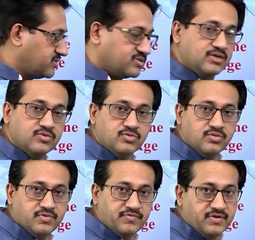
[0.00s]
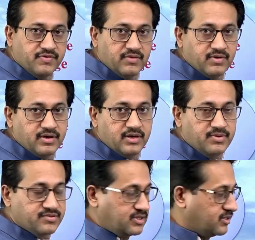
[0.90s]
BC to 5500
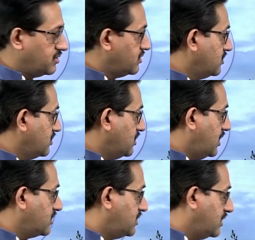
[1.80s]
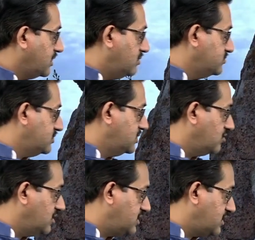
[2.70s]
BC. And then comes
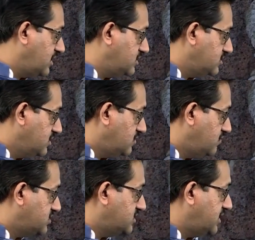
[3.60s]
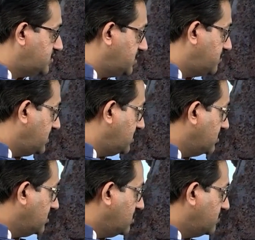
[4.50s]
Neolithic Age, which dates
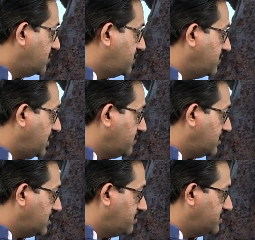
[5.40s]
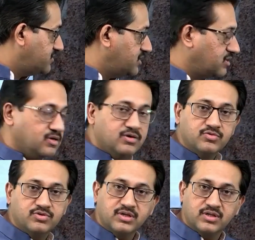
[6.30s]
between 5500 BC
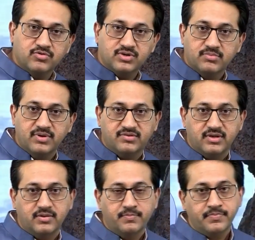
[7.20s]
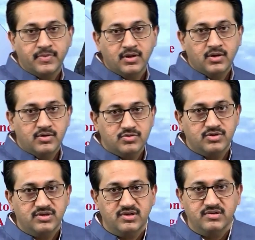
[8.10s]
to 3000 BC. So
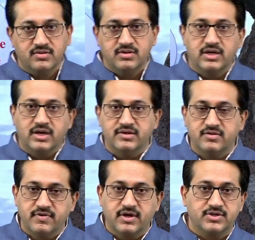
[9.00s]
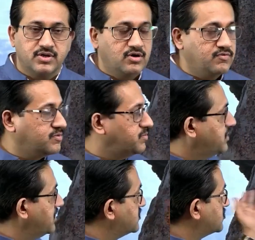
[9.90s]
this is the classification of
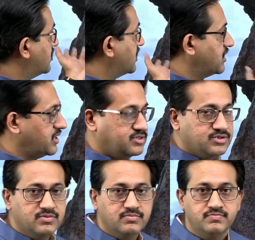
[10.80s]
prehistoric age.